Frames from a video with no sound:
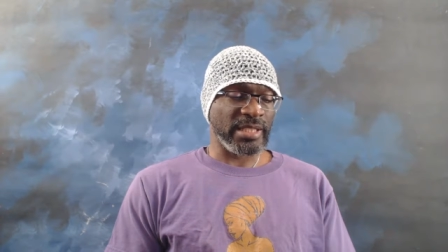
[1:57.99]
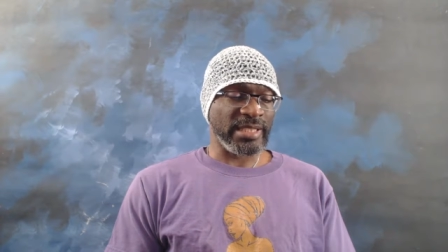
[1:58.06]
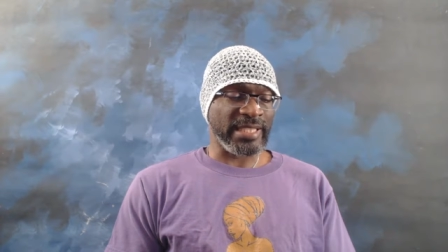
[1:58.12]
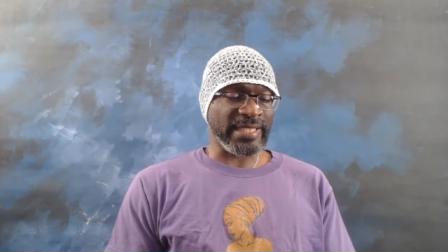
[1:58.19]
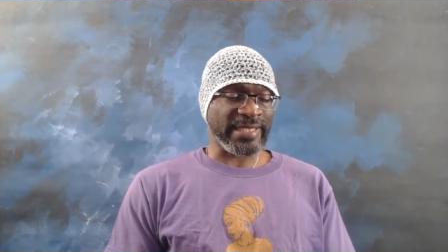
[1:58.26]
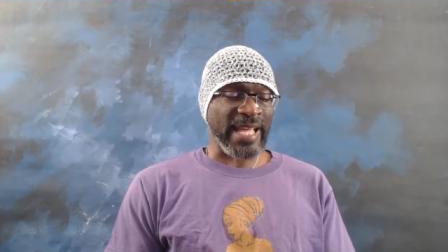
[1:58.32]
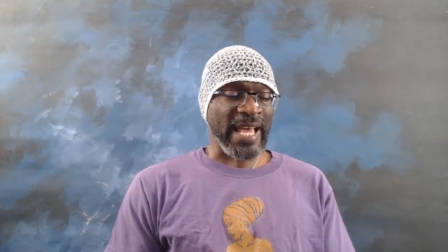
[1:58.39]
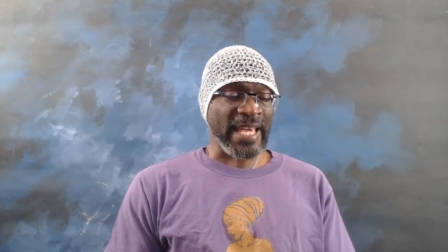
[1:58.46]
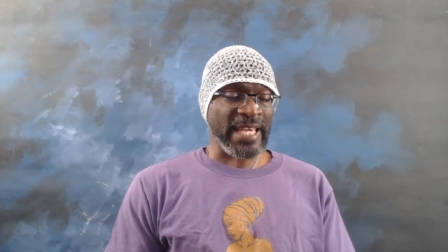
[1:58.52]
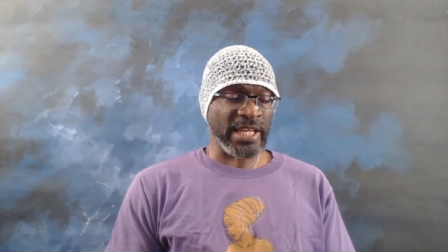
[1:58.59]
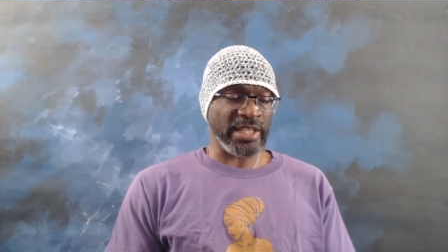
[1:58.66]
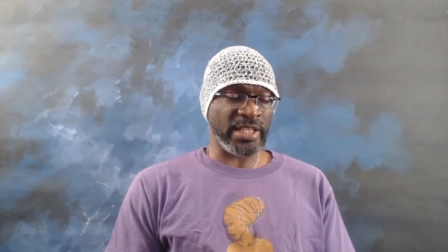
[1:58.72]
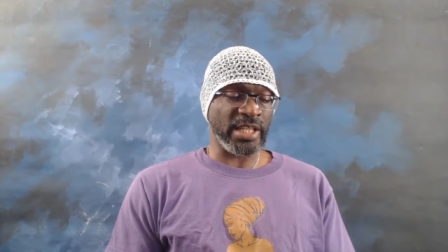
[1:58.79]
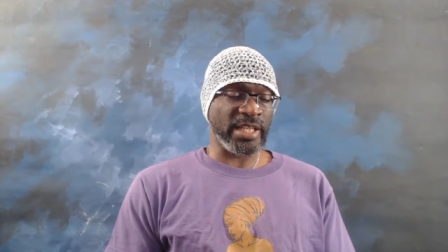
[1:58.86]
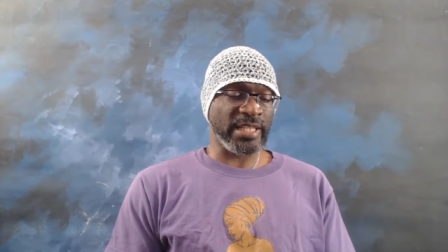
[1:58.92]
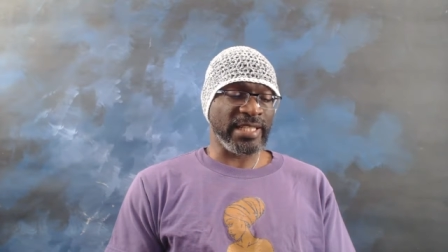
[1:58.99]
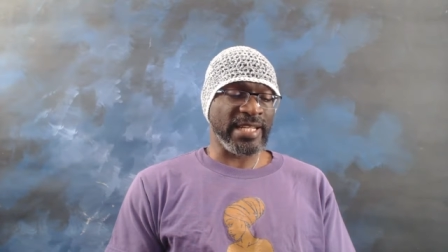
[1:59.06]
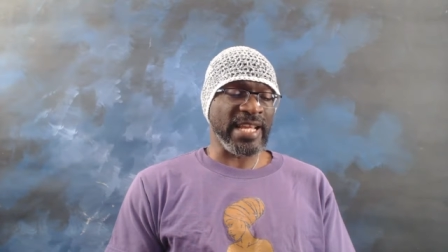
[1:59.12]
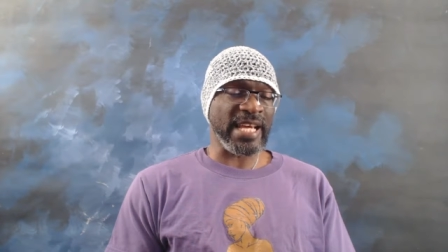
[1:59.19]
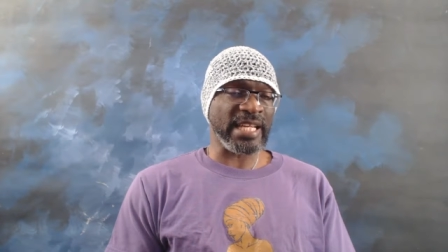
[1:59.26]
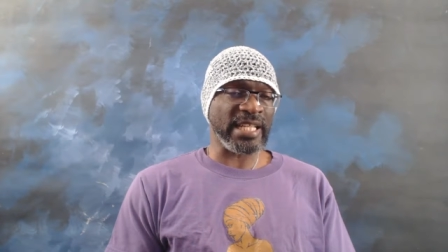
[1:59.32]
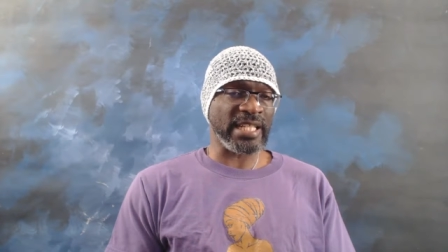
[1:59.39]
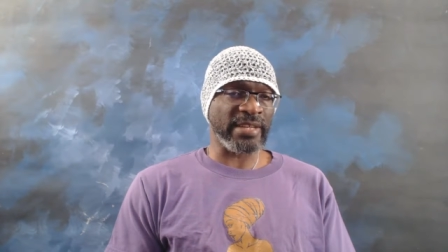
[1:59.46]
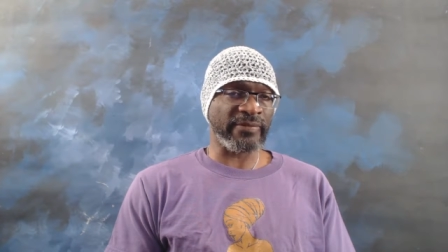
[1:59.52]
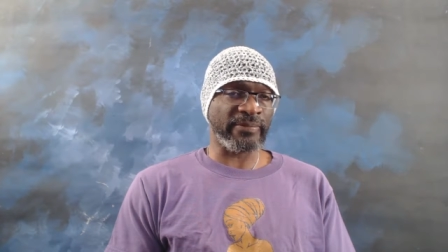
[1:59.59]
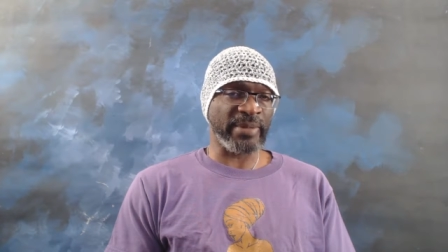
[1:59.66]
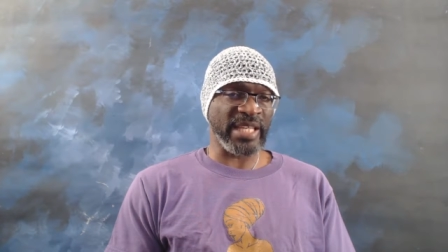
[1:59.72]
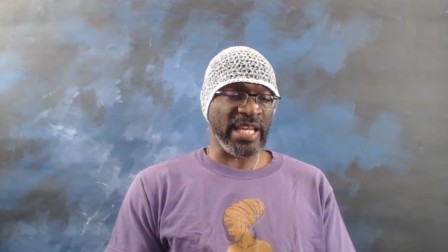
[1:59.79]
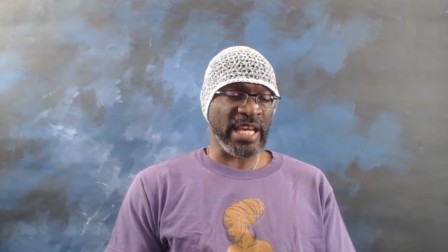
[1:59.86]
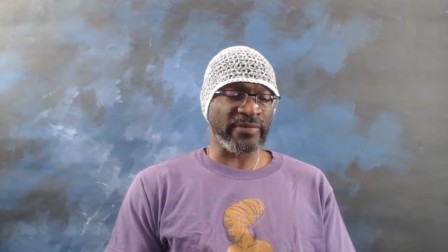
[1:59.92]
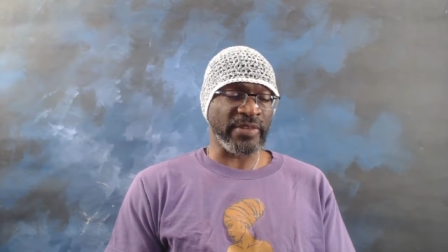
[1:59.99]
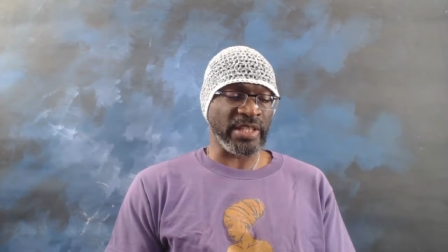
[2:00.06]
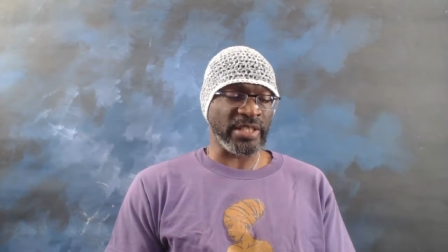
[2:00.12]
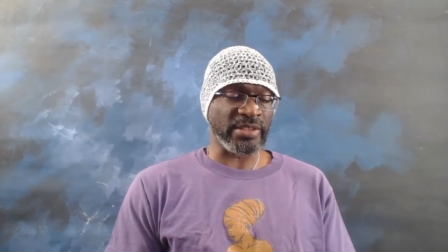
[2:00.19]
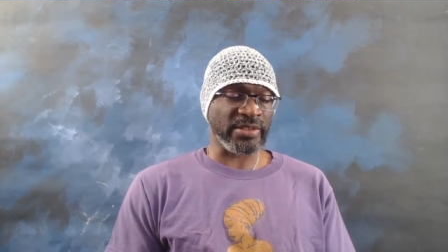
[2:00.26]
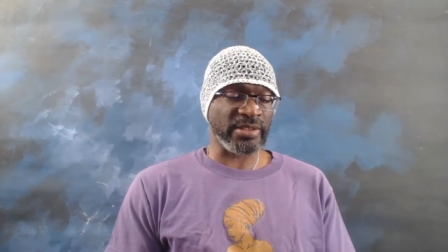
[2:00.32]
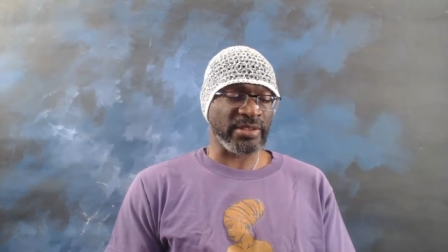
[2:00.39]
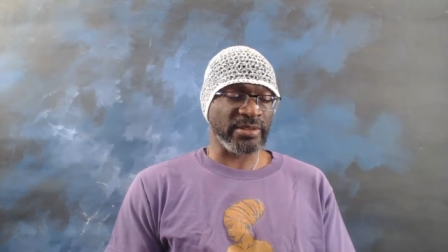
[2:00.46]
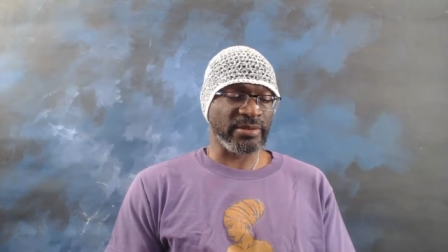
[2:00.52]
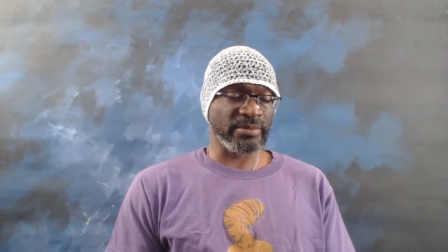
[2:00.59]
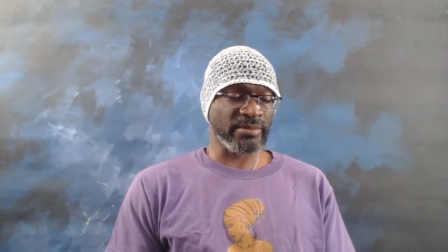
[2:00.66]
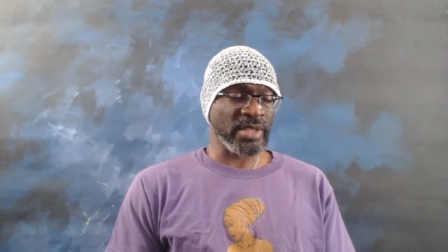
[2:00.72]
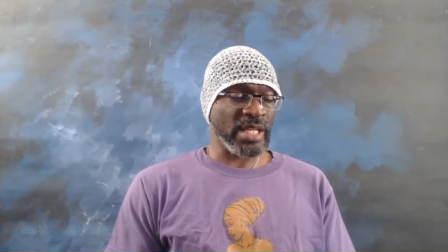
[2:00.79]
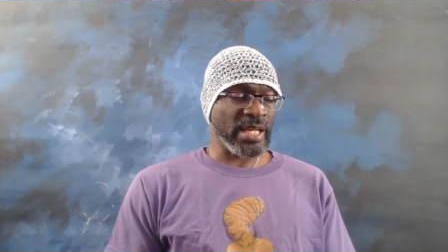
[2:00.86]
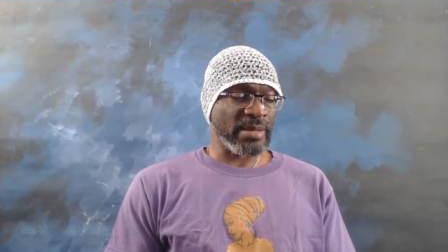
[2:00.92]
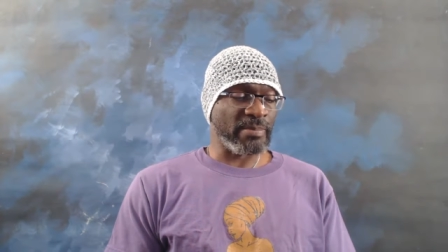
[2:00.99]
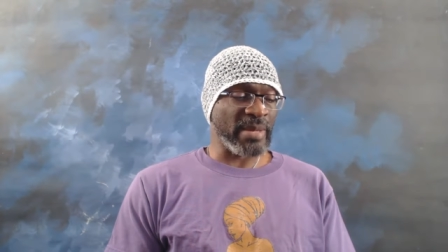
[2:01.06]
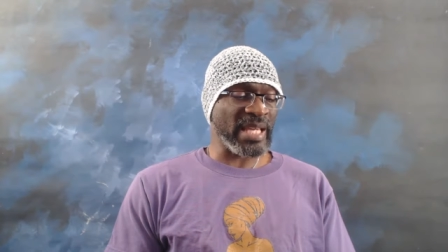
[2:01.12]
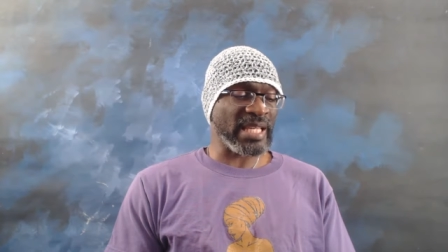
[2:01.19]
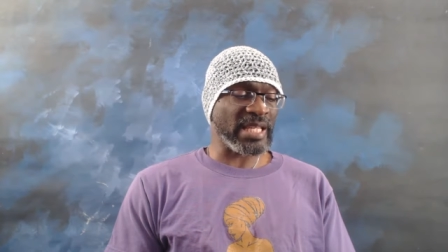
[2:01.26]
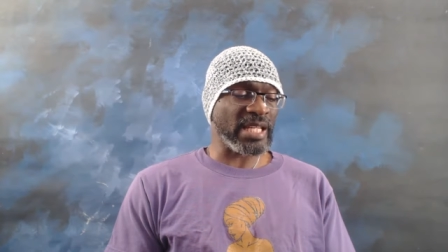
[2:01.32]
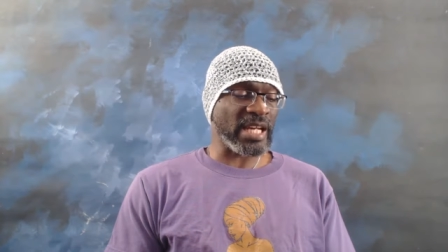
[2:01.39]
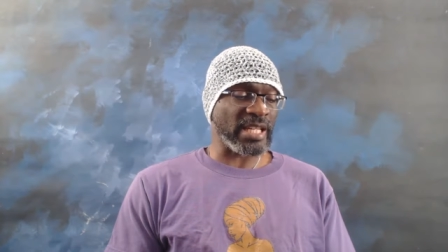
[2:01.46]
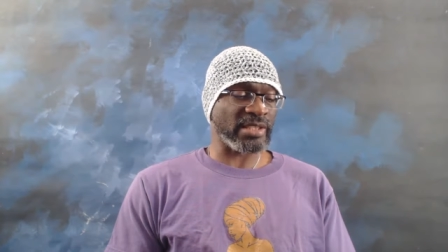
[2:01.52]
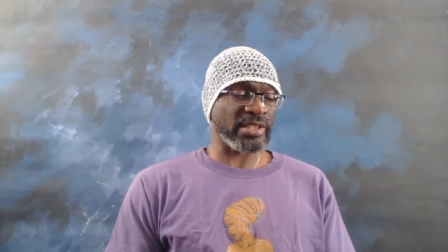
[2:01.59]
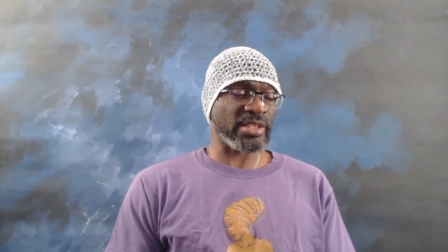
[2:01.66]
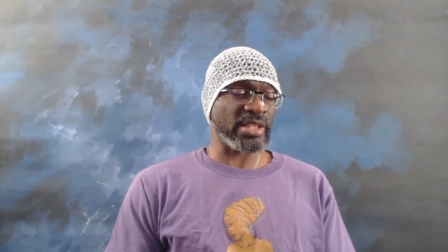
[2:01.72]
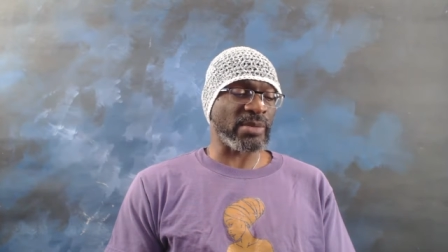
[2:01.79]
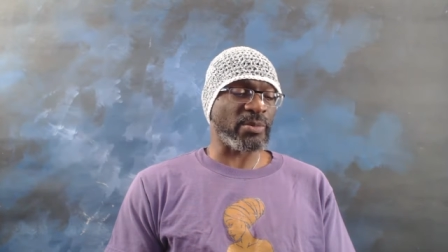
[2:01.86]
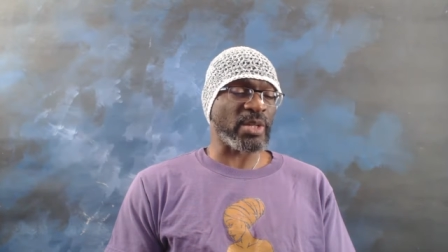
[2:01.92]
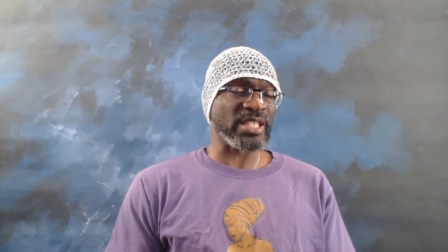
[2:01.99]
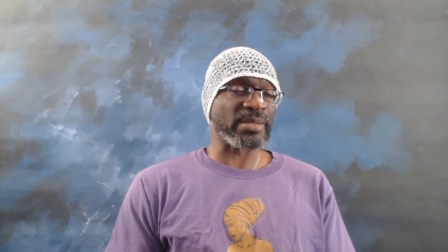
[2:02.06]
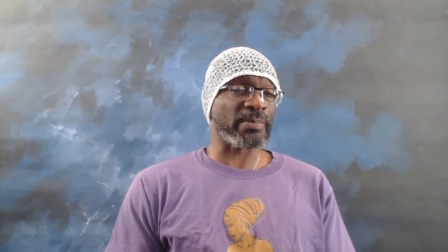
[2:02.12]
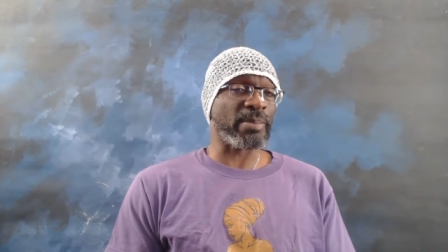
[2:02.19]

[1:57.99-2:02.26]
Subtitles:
desired negative behaviors, making us someone's